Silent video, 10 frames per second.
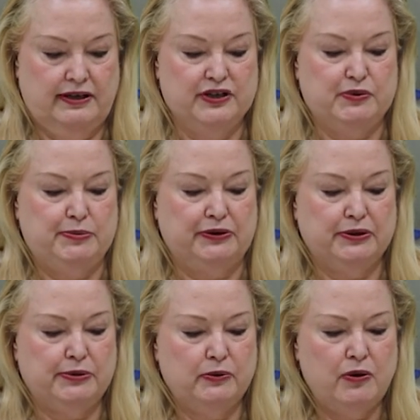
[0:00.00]
as we build
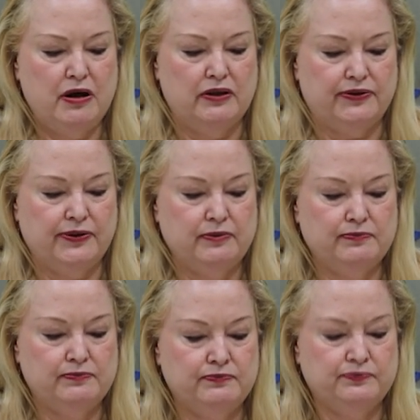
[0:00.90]
up our walls.
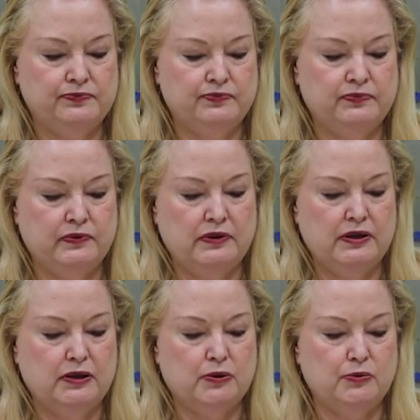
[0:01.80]

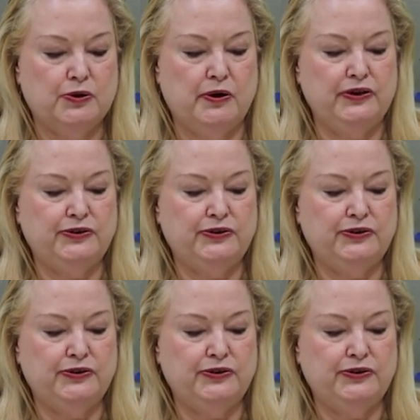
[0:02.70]
We're going